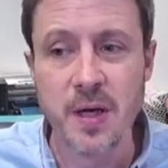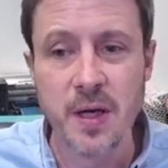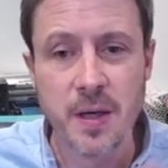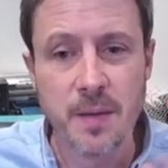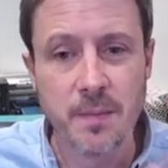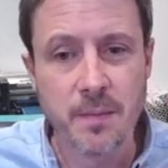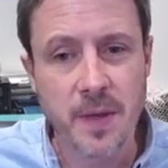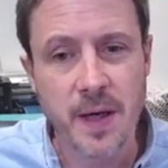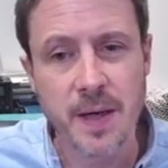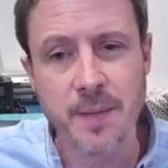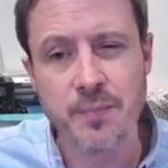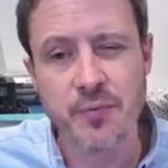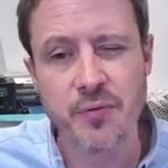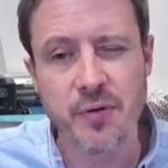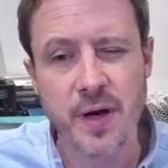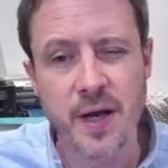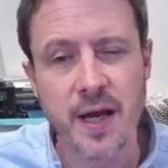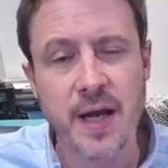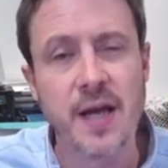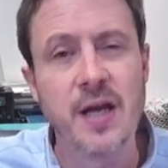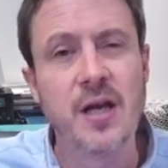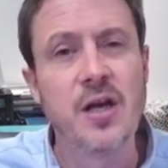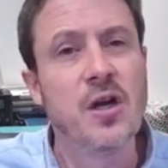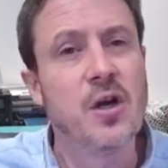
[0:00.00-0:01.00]
my
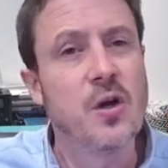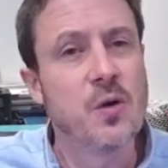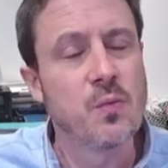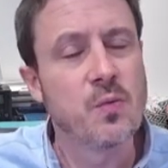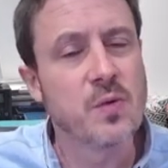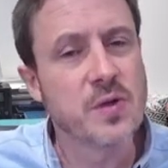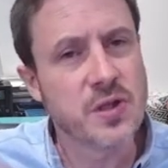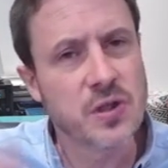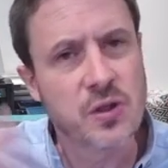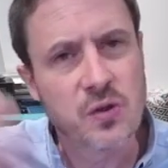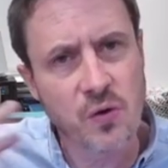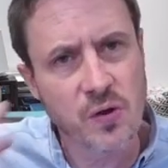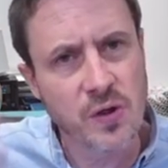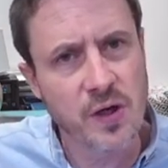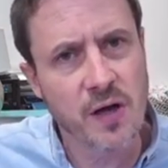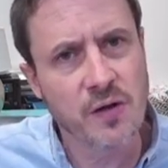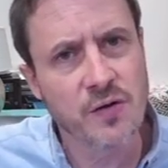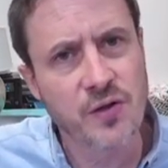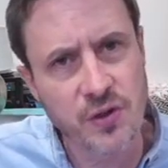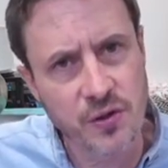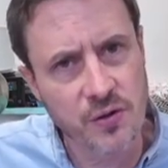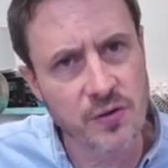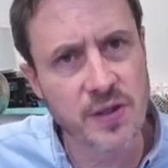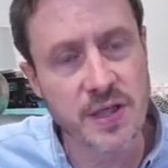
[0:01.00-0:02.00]
prayer was, Lord, I'll
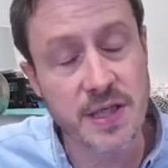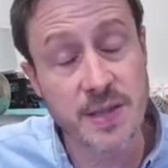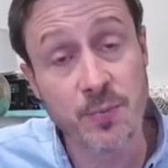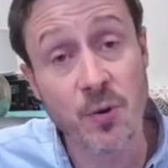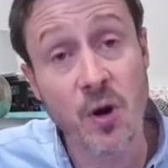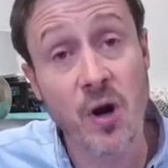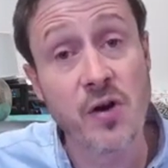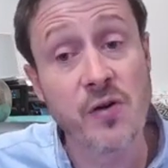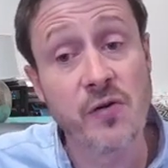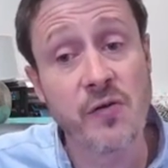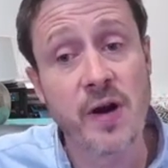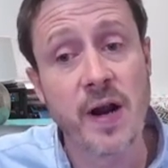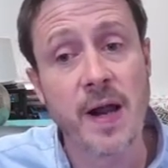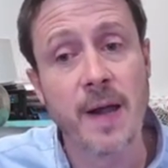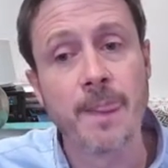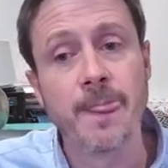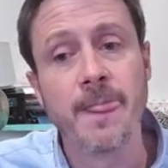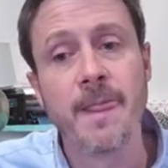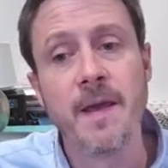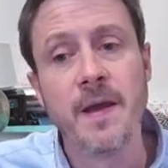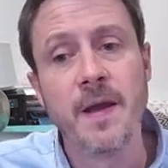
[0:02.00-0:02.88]
do this program,